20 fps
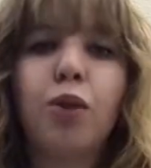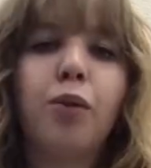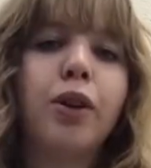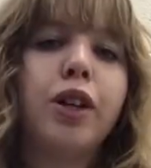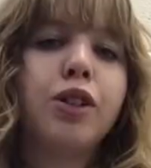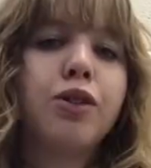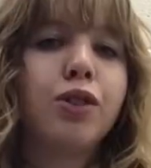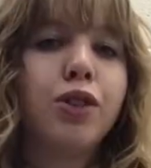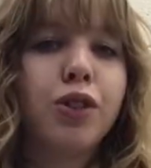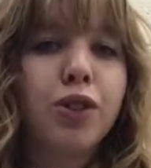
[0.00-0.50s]

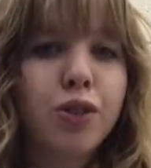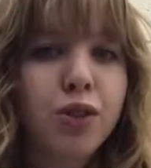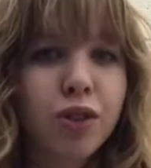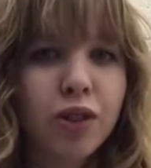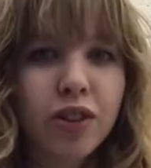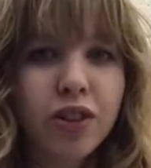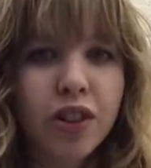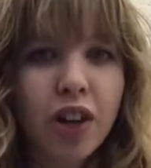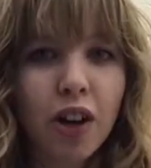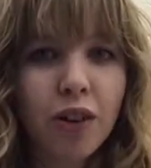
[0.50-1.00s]
We introduce
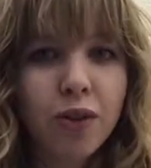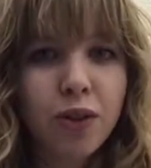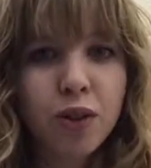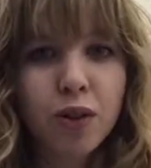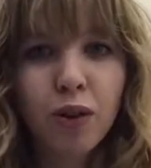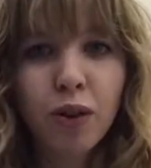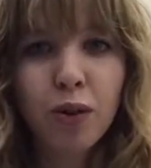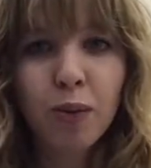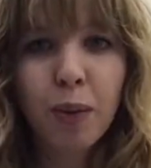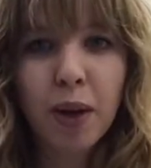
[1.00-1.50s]
ourselves
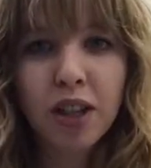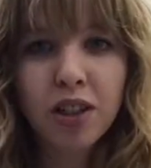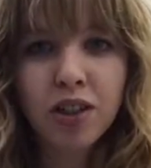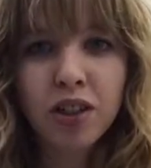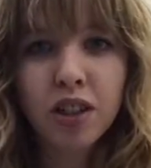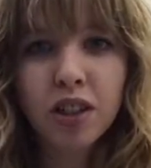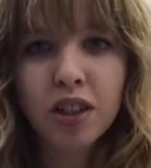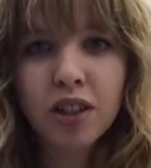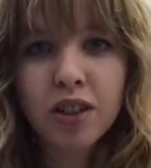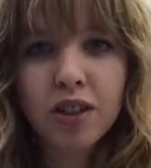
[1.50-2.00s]
to our
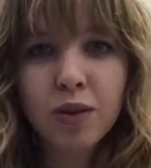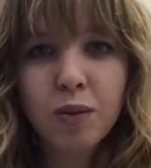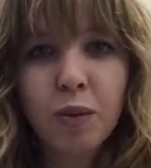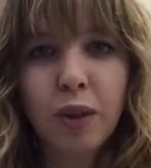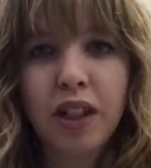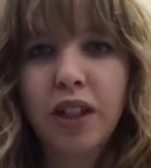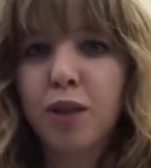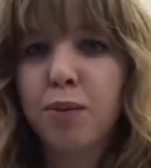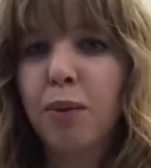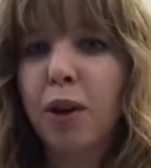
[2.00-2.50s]
patient,
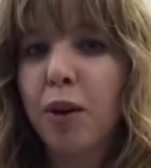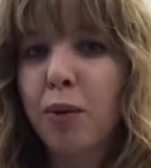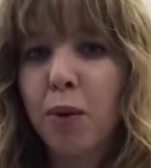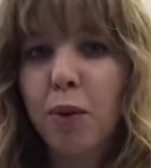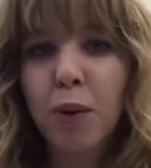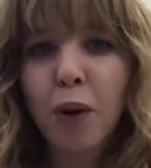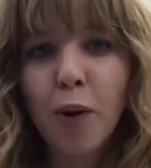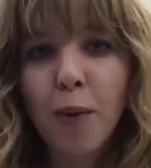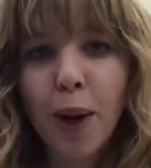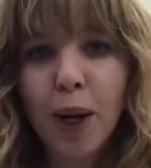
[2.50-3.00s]
we explain
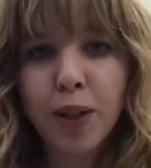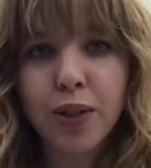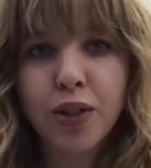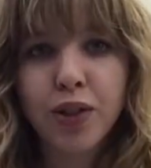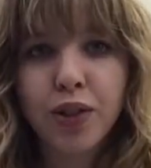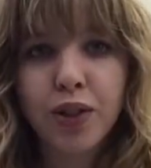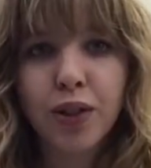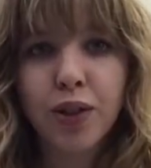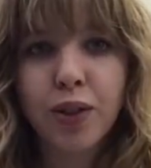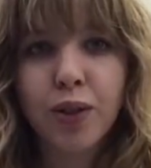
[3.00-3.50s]
what we're about
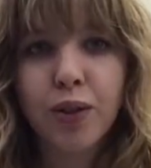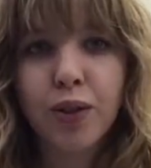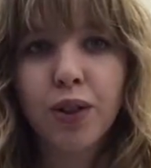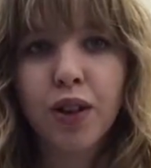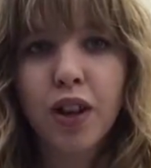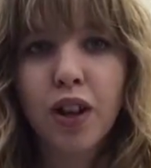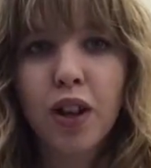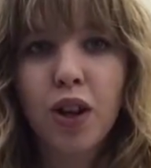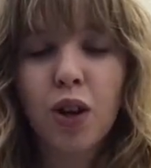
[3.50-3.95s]
to do,